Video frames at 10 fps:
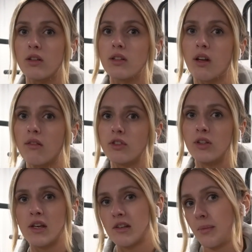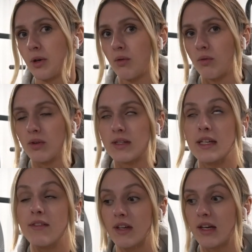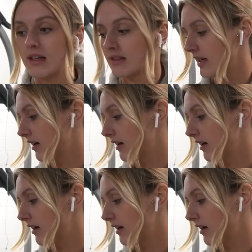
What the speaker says: this afternoon, it's gonna be this evening, it's